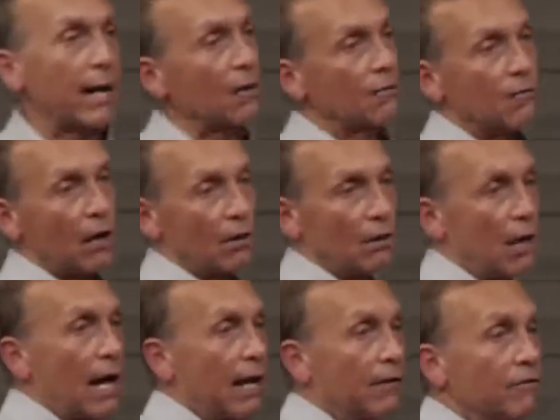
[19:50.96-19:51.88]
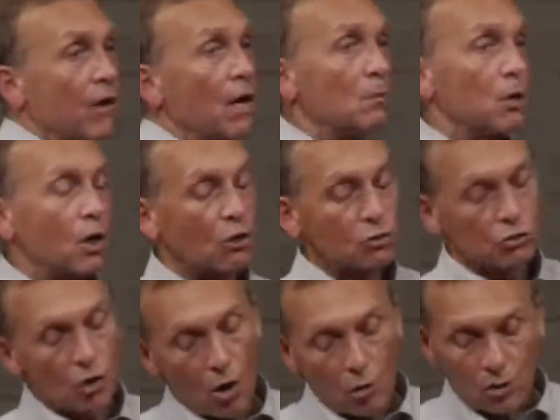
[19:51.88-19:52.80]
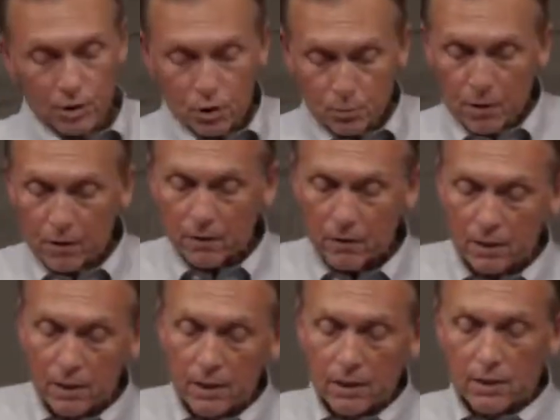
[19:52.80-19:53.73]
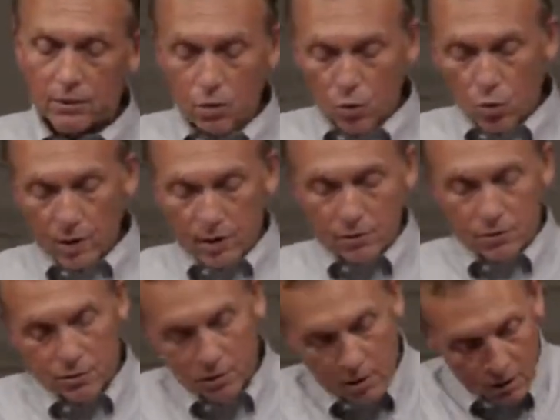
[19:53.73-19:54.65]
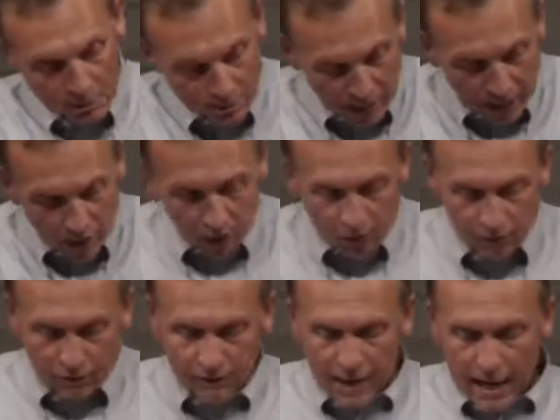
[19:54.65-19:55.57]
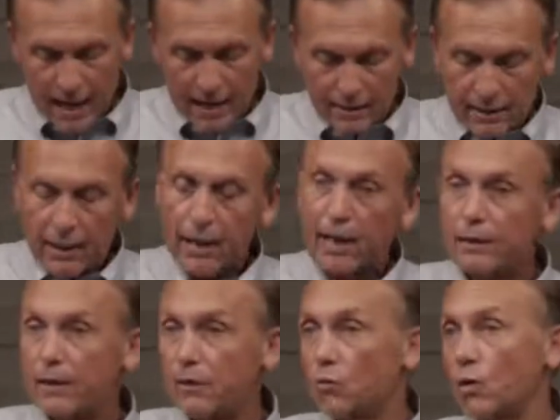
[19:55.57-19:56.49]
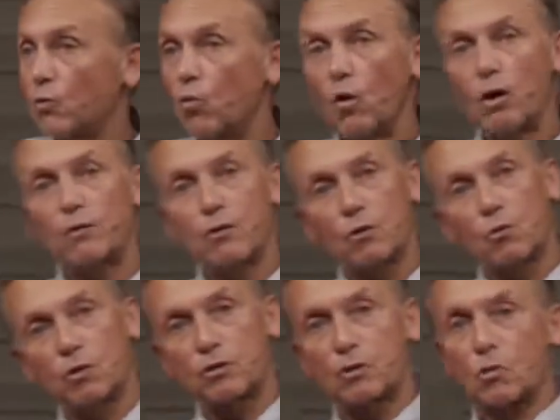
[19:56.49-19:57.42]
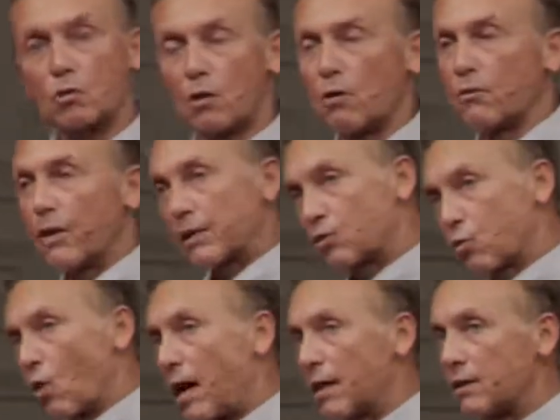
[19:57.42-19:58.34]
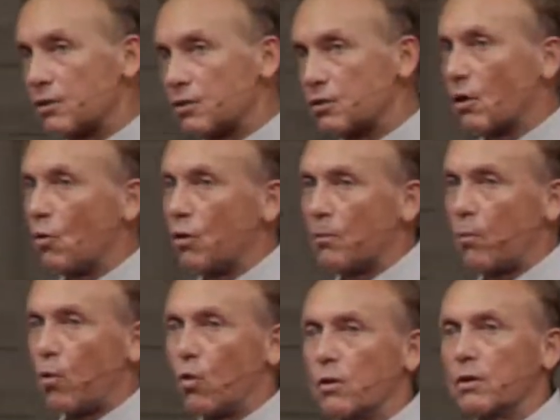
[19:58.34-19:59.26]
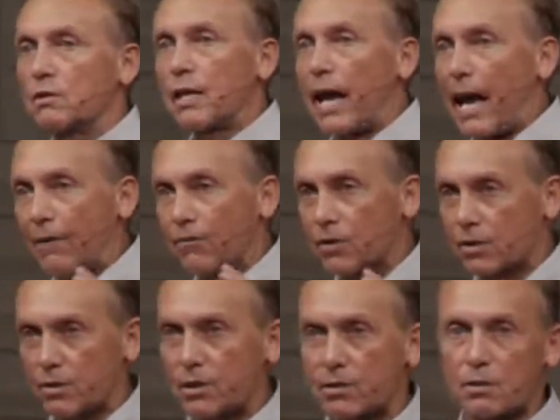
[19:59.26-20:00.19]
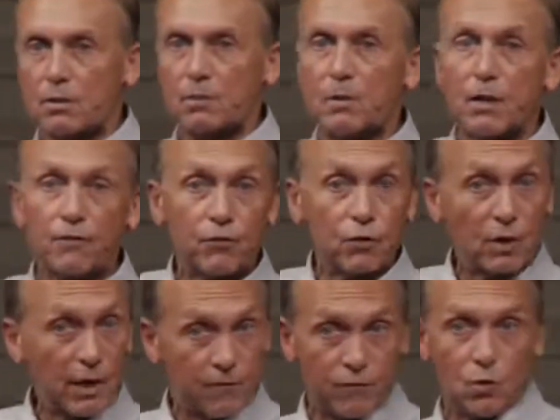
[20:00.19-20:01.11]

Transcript: right out of our life, because the Holy Spirit is quenched by all of that. And then we wonder what's going on. That's why it is so important to have a system. And